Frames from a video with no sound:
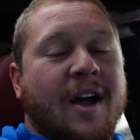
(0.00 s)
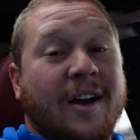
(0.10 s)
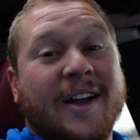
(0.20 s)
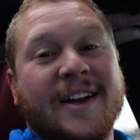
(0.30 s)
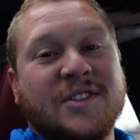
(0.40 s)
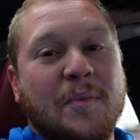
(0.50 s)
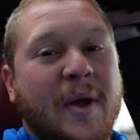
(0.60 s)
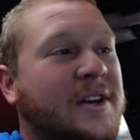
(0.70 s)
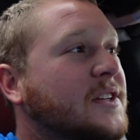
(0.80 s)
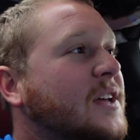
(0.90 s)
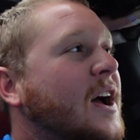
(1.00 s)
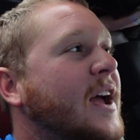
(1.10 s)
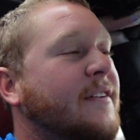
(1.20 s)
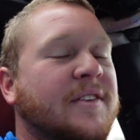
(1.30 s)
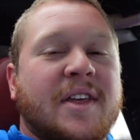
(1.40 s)
Alright guys, so Peyton just
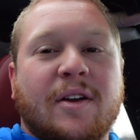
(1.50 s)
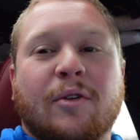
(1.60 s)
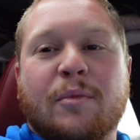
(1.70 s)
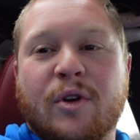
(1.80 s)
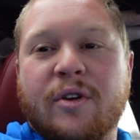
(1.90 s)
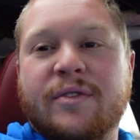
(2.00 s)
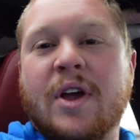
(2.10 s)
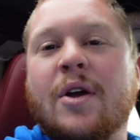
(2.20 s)
got everything removed.